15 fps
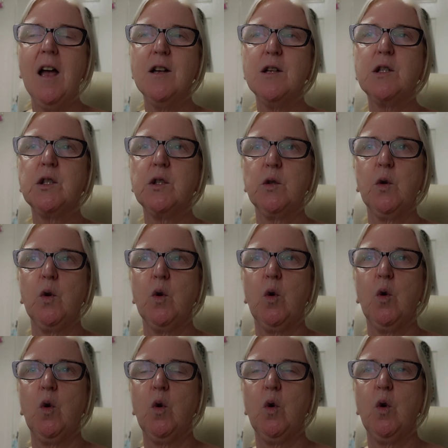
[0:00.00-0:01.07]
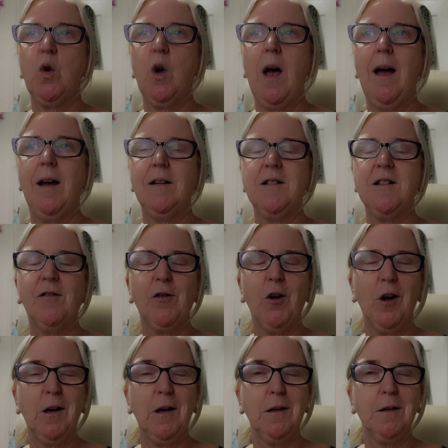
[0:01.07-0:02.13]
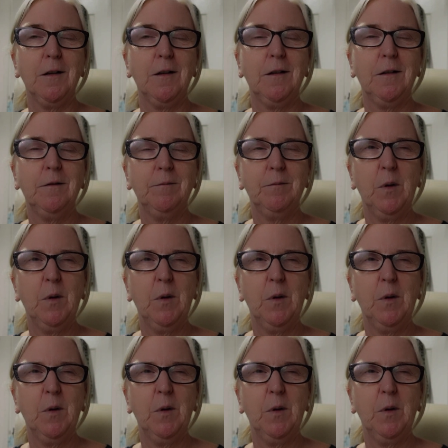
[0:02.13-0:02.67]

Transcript: So, and I've got a little,